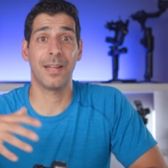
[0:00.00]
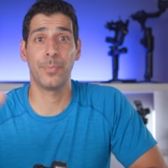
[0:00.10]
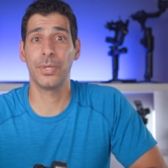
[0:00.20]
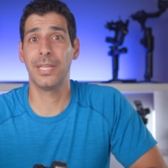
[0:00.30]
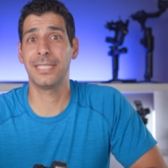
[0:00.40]
and I'll
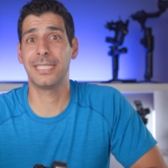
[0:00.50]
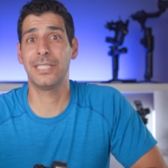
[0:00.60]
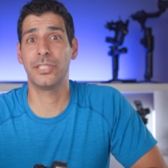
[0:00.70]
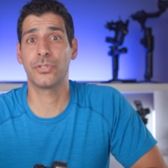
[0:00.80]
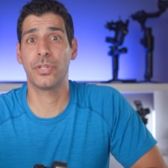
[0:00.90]
put links in
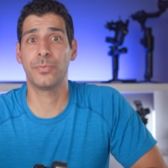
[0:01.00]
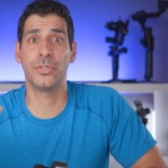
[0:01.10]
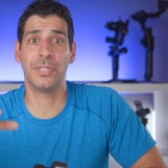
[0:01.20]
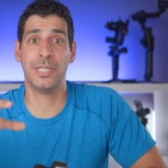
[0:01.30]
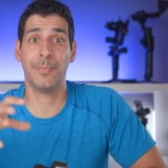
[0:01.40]
the
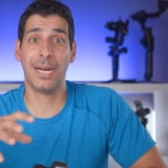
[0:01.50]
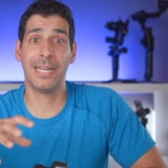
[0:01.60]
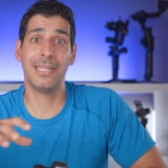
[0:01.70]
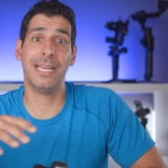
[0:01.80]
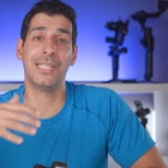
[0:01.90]
description to the
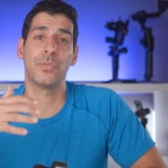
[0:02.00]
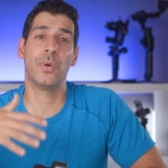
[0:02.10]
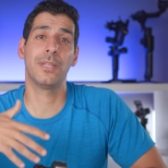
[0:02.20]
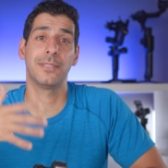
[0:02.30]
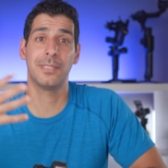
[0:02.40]
body as
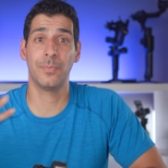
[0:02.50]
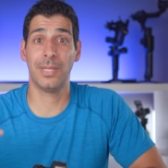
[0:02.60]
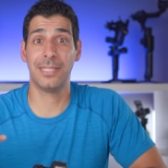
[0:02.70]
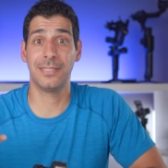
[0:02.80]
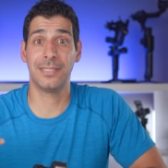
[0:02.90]
well as some
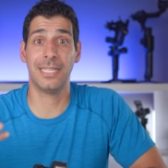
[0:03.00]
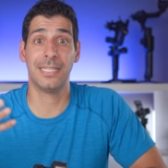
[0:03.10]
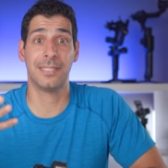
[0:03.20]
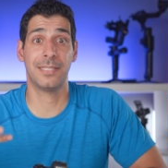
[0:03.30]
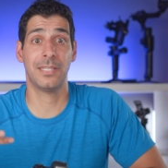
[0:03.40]
lenses
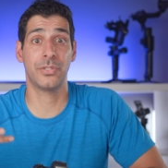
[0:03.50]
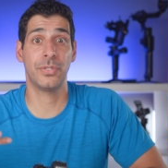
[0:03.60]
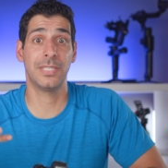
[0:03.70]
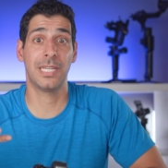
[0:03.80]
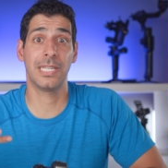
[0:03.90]
and
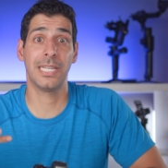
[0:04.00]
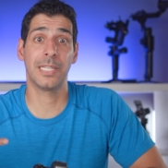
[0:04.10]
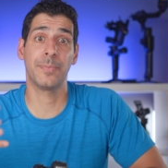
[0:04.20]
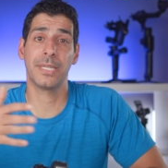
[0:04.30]
accessories that I like